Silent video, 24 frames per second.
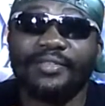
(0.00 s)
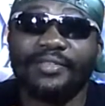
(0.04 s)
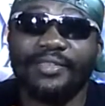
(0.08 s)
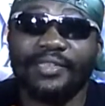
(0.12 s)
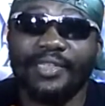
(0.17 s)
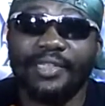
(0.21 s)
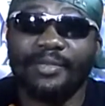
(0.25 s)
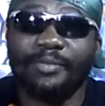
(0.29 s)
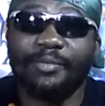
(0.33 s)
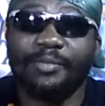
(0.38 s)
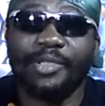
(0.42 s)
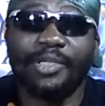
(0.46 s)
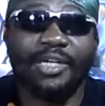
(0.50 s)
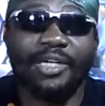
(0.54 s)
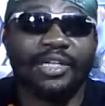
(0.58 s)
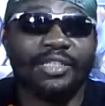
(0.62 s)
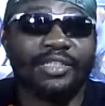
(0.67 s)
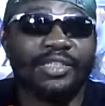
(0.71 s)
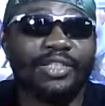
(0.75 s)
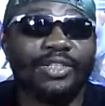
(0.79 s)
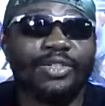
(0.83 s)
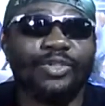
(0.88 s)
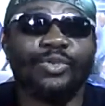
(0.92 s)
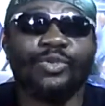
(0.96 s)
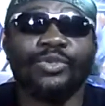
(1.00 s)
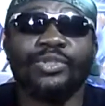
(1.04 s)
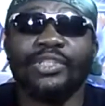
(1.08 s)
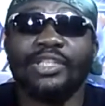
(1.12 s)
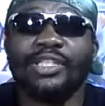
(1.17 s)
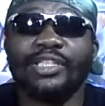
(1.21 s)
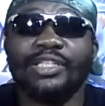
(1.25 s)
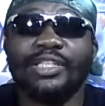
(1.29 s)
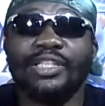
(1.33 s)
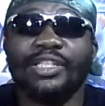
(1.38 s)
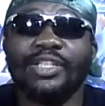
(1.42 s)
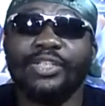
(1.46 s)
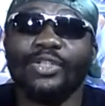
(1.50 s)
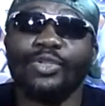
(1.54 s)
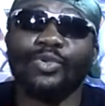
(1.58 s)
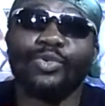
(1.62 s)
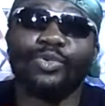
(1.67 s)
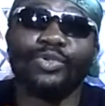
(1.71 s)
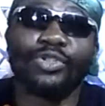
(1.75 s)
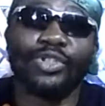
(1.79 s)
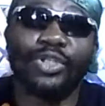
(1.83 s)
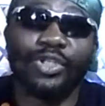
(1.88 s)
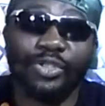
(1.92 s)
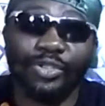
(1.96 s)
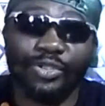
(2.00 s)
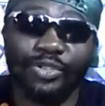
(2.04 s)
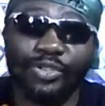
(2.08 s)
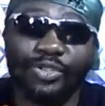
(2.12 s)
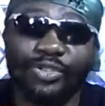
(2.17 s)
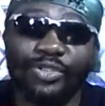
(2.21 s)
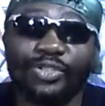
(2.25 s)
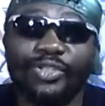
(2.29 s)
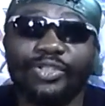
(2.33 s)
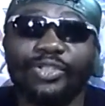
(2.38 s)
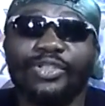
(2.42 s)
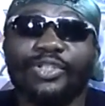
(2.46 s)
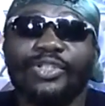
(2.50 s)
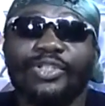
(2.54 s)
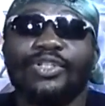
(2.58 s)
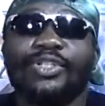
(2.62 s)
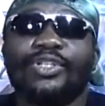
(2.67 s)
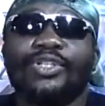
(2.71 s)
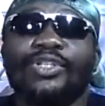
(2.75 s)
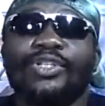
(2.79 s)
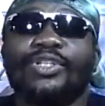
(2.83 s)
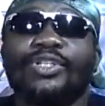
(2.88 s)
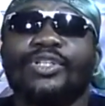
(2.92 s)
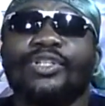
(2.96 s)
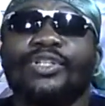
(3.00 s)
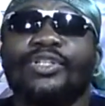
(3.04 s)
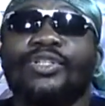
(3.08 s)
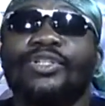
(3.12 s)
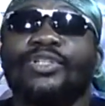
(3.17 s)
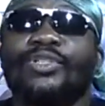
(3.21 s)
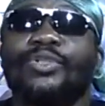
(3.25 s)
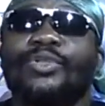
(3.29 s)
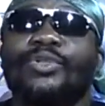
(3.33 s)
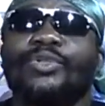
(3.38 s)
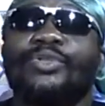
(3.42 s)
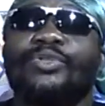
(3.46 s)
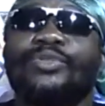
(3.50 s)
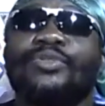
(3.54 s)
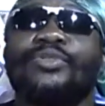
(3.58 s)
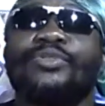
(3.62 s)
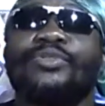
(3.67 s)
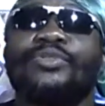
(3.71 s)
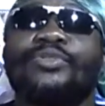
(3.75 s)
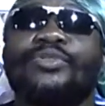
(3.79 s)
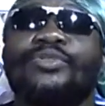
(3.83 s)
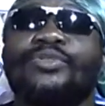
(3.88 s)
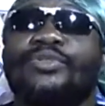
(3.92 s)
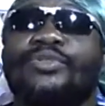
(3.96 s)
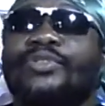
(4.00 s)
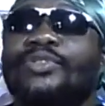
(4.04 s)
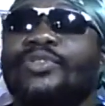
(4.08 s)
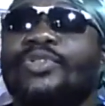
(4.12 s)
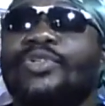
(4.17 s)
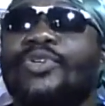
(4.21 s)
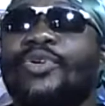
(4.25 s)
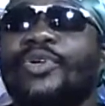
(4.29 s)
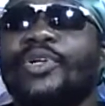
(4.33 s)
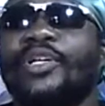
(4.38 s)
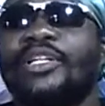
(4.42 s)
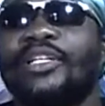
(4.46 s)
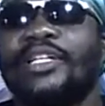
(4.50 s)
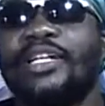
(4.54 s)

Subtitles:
Yeah, because he used us to create